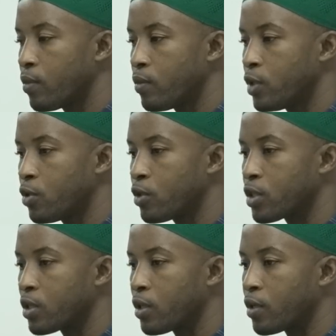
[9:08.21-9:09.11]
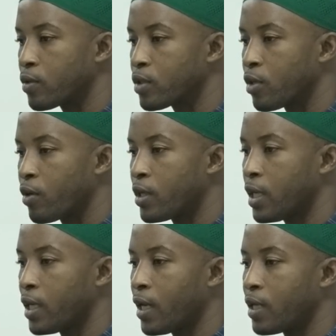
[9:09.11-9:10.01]
No, sir. Sir, and
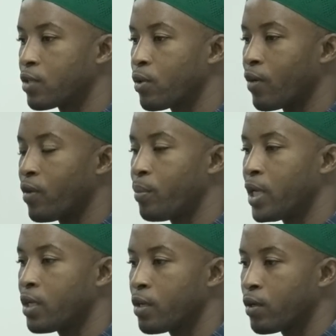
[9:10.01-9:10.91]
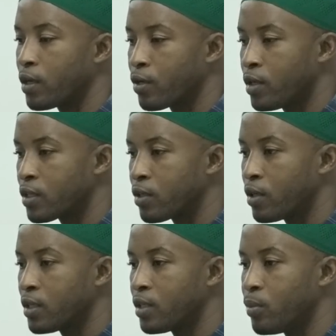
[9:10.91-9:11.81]
I also have a medical
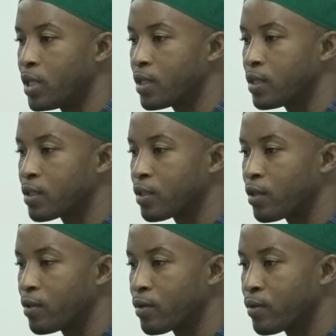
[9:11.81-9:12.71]
concern in the beating, sir.